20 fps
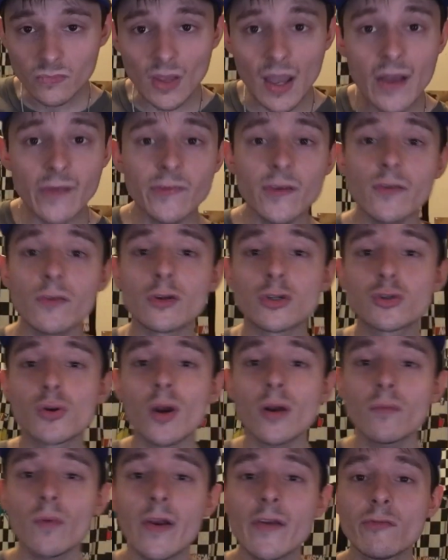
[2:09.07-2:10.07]
I said the
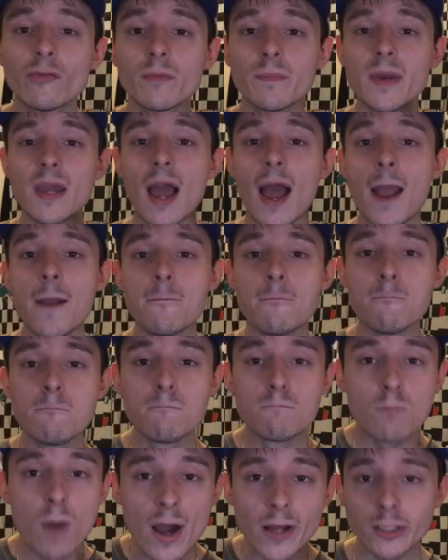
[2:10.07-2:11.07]
truck race would be a
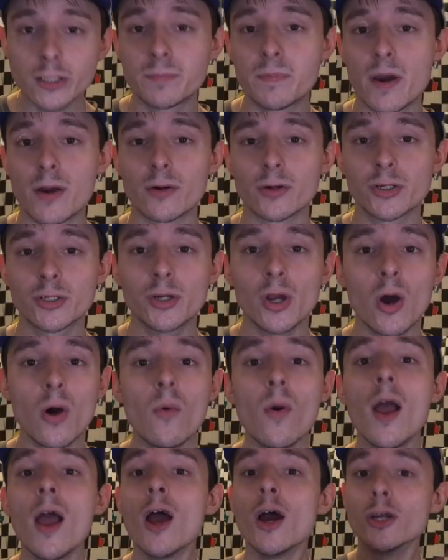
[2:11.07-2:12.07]
much better
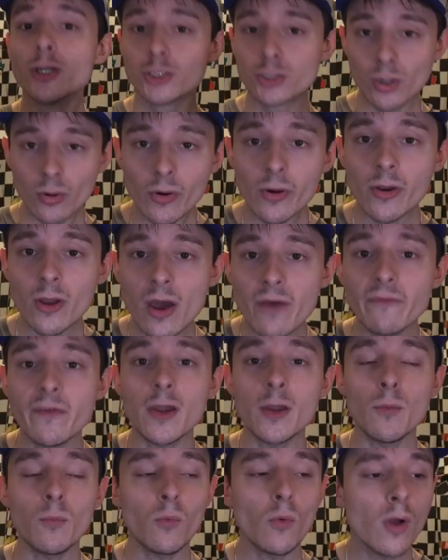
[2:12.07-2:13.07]
show. Sure enough,
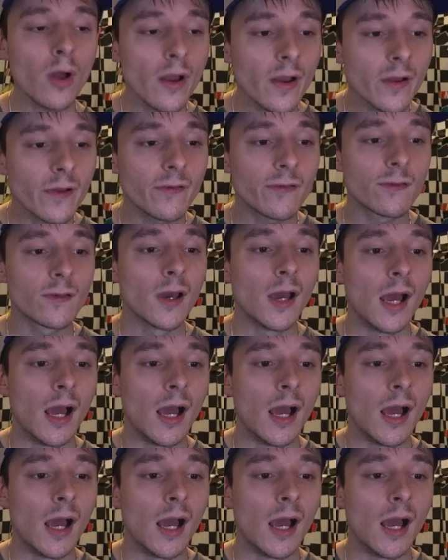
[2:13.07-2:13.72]
it was.